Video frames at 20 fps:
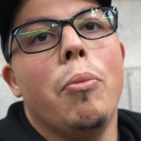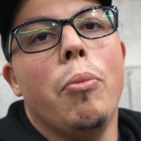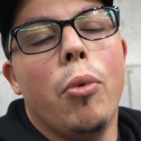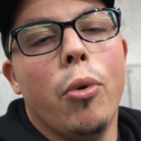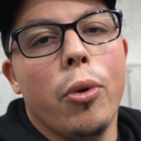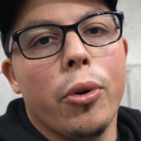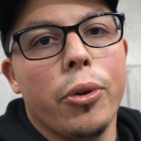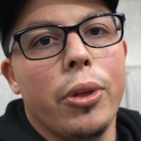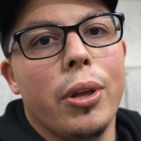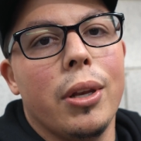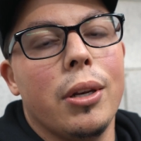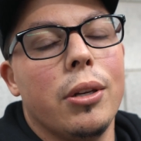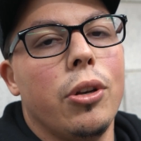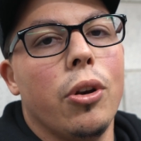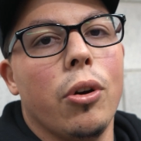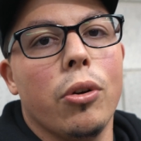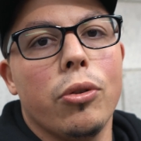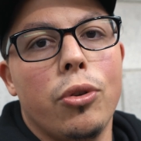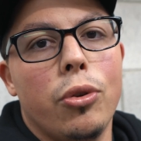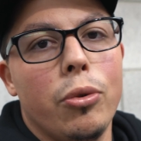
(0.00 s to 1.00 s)
more than
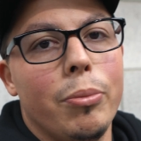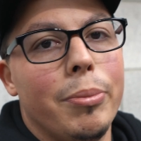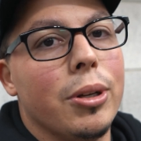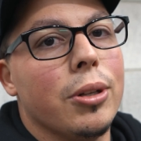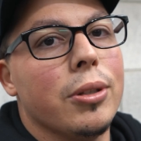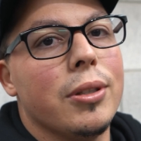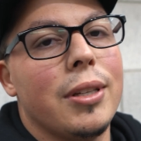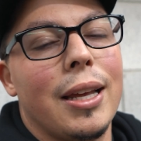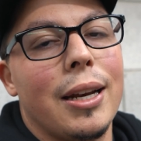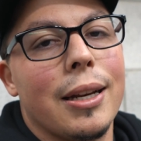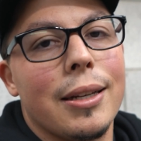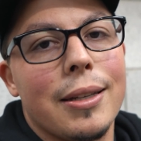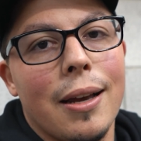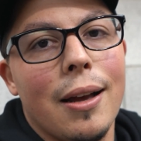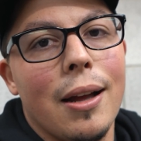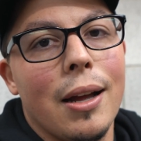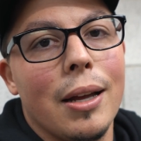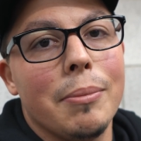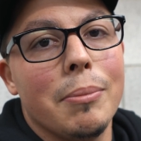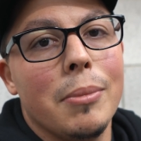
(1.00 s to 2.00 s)
2 builds at a
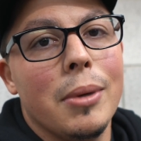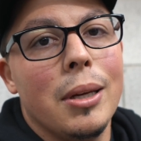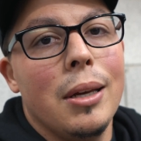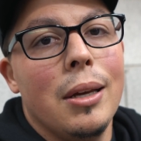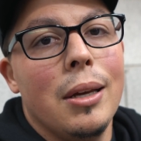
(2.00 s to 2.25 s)
time.